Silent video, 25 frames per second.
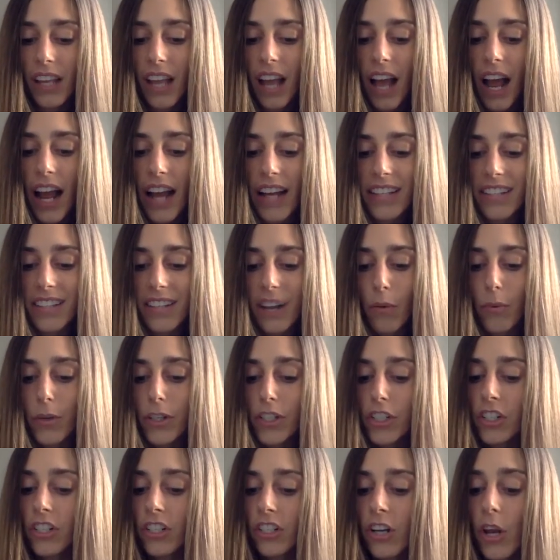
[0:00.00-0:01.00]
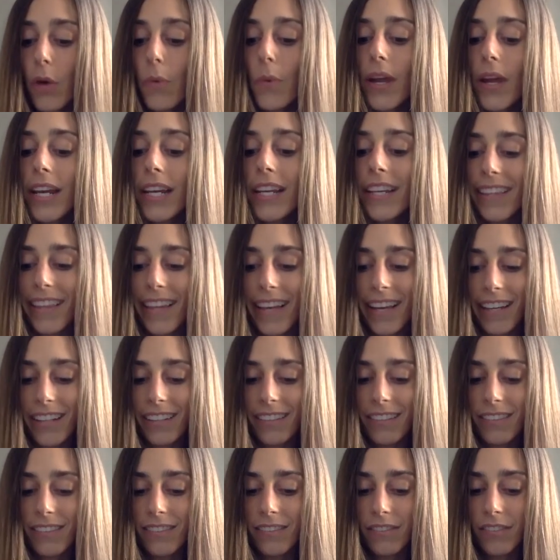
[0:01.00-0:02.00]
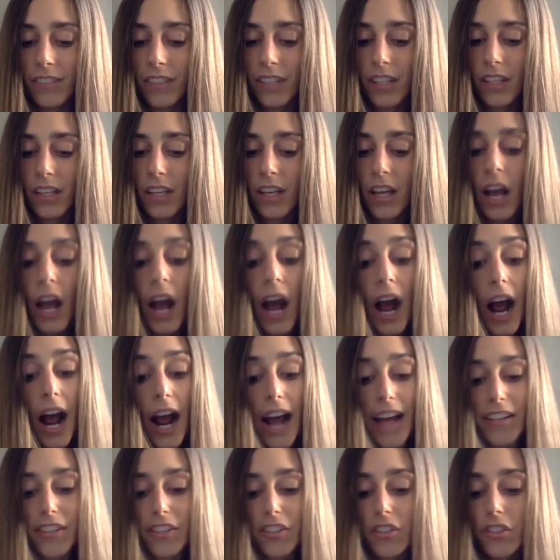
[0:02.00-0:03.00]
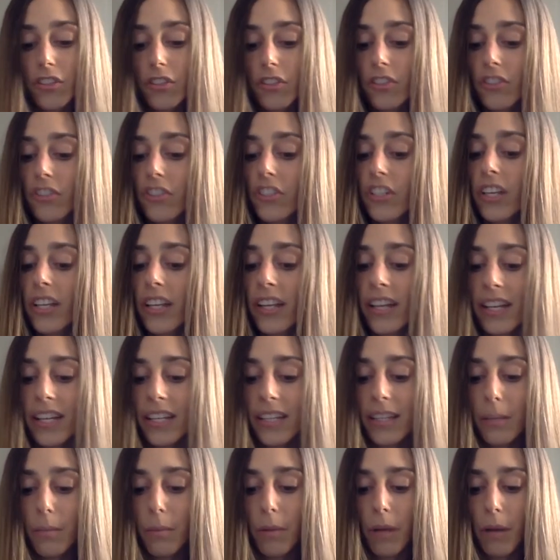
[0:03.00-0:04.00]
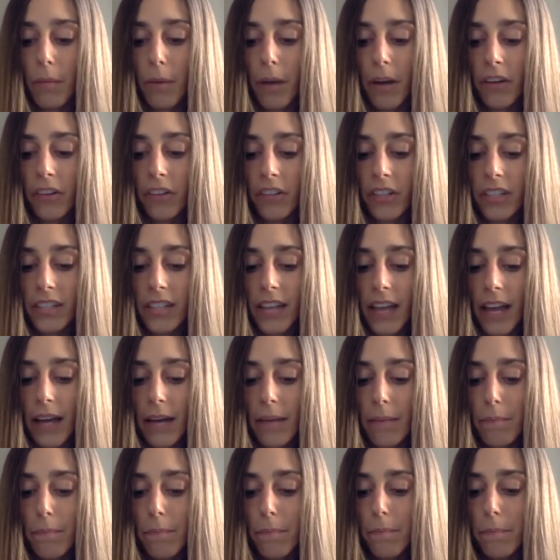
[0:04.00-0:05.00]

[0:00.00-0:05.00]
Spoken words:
I is not wishing to know anything. I is choosing Chile, the blood bottler said,